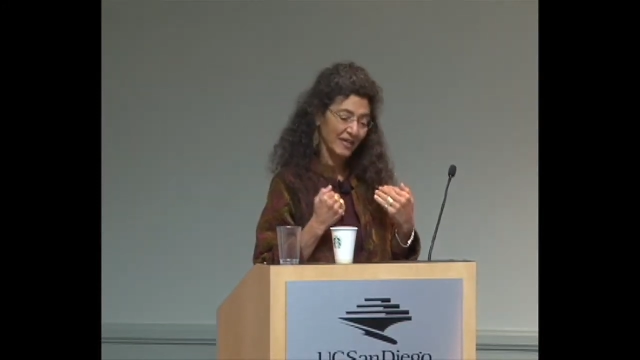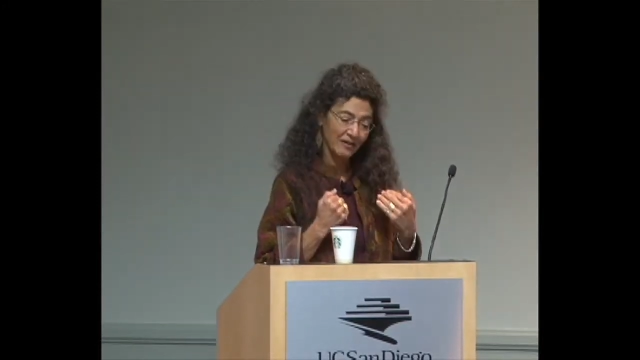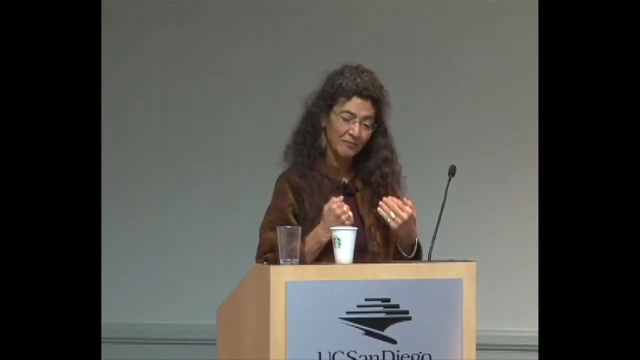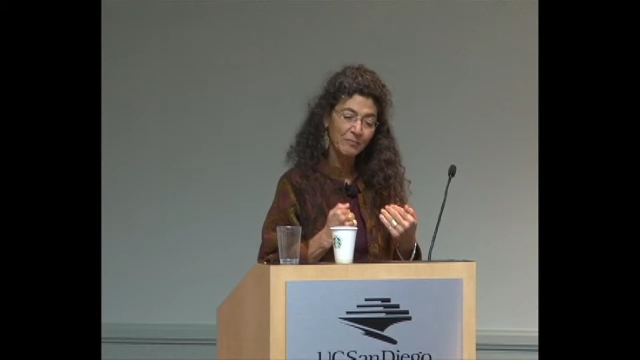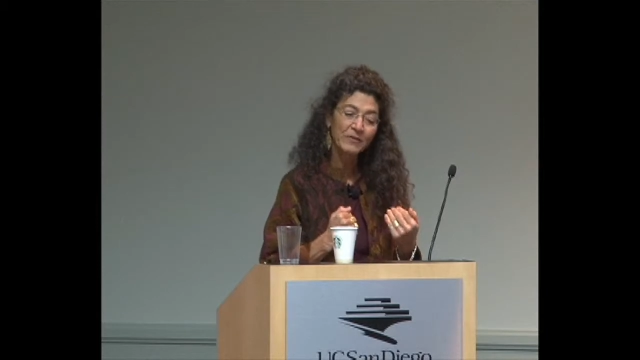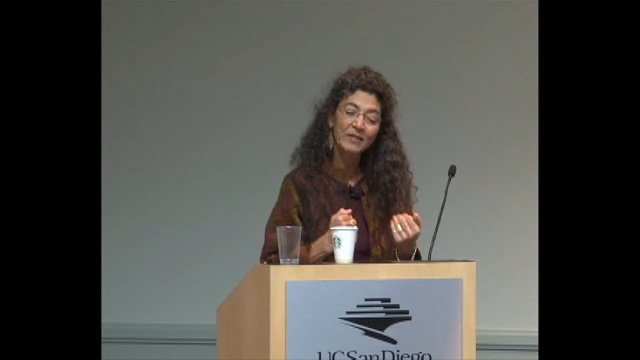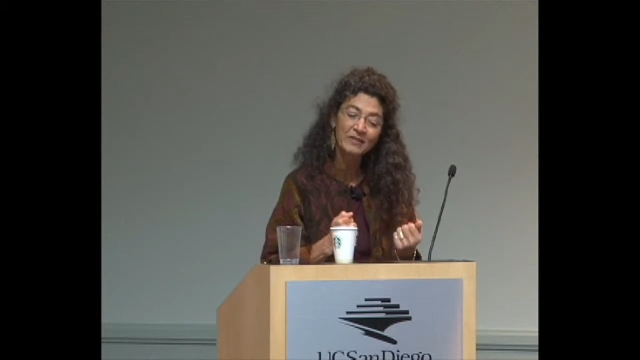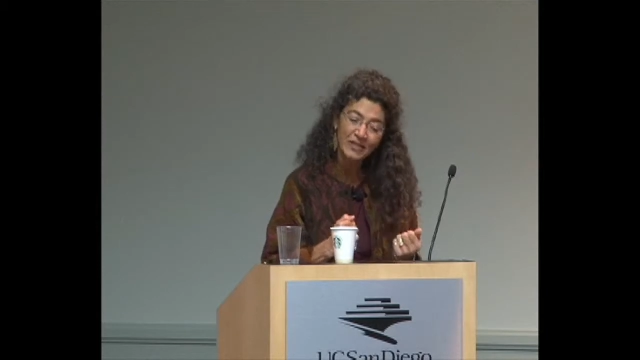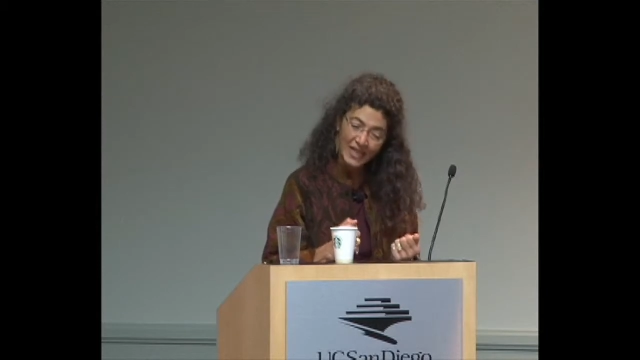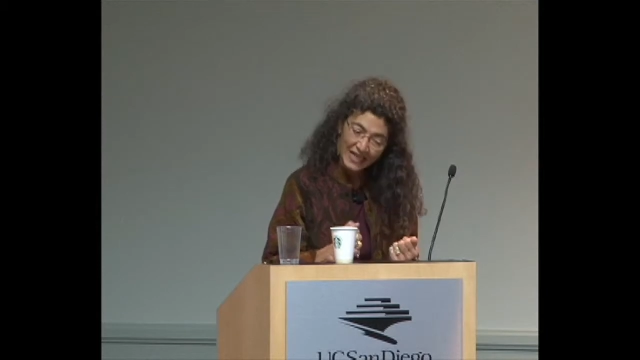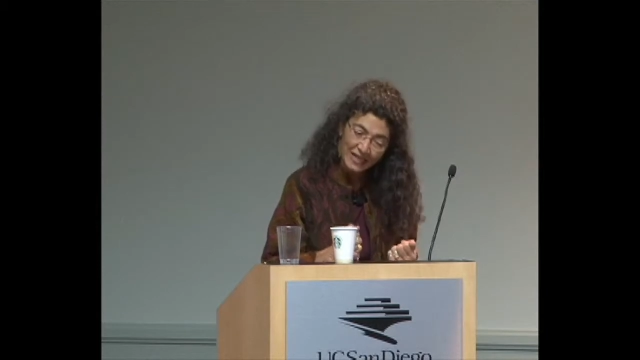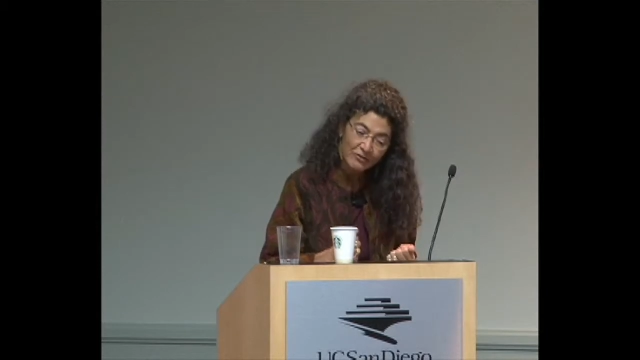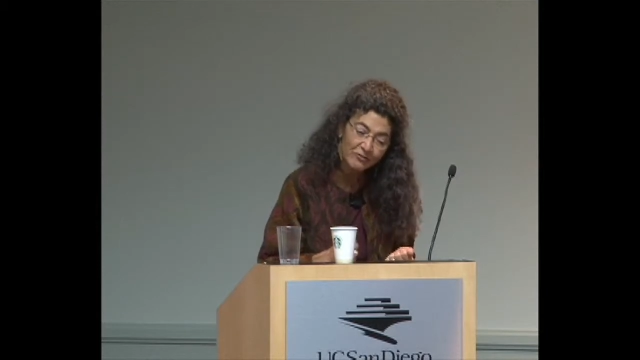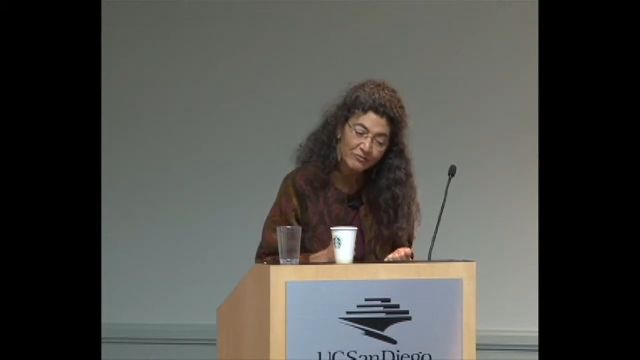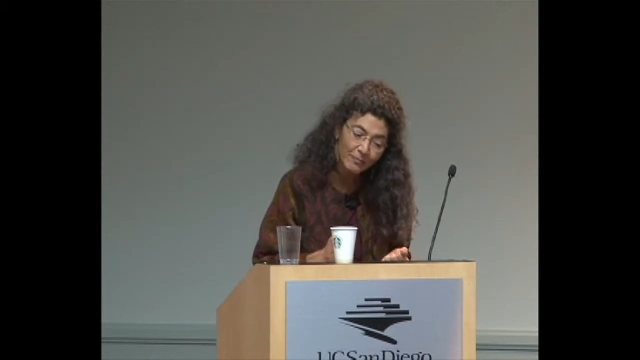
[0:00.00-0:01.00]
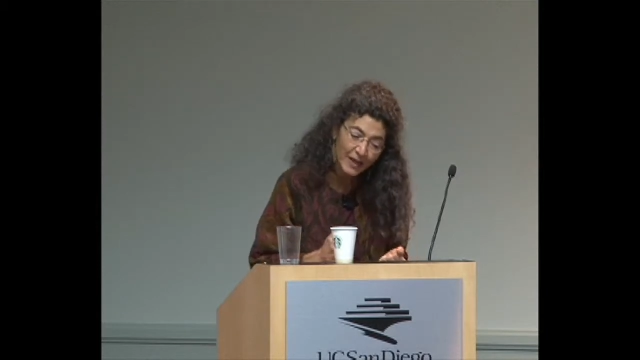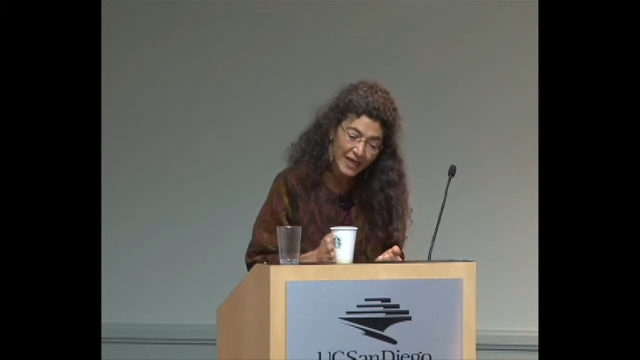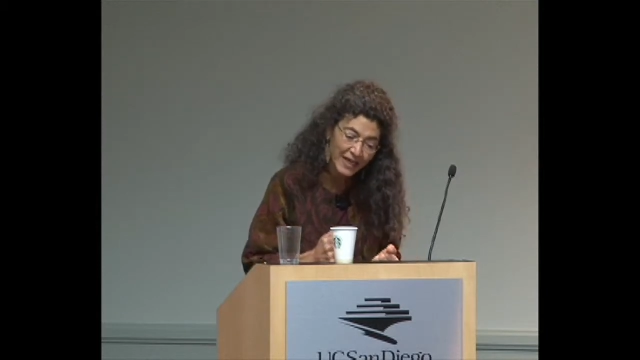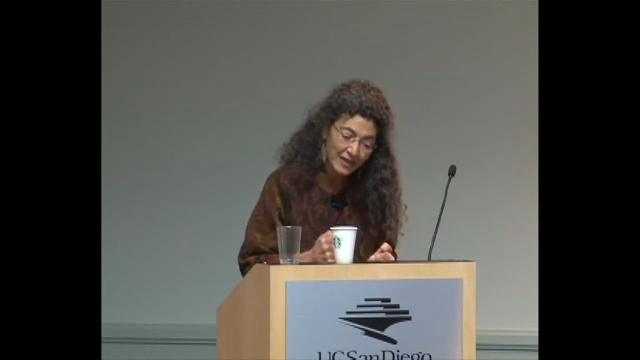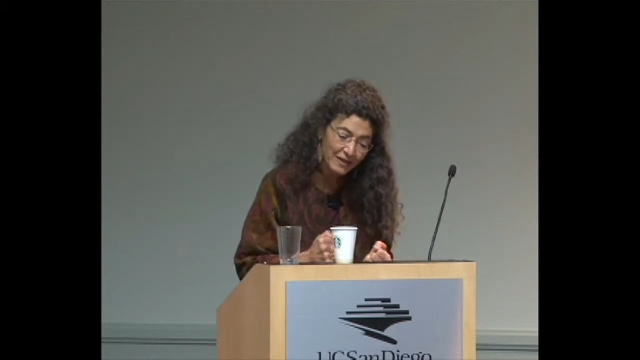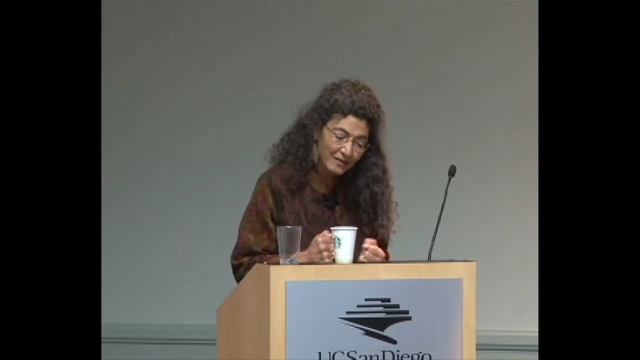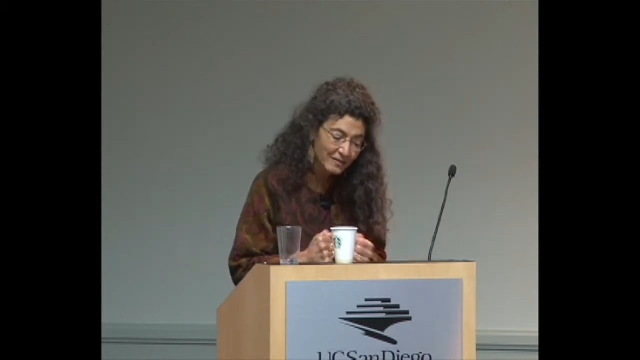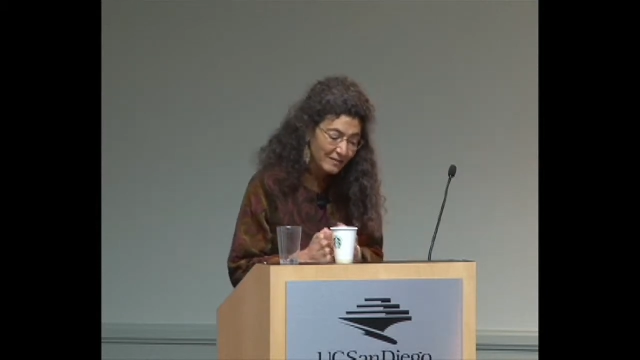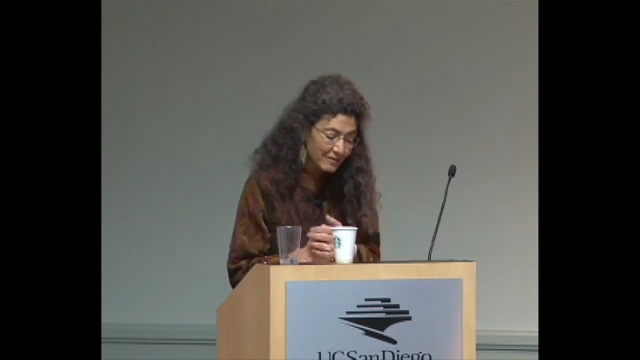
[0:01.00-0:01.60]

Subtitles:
the title of my